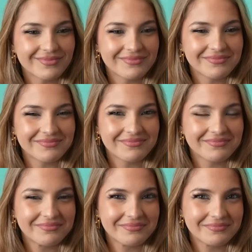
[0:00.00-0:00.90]

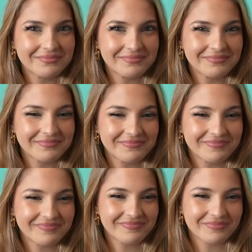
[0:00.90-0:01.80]

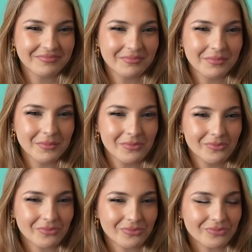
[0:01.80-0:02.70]

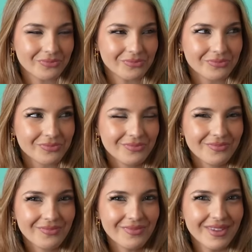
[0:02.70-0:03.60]

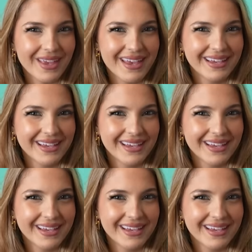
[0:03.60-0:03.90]
[no speech]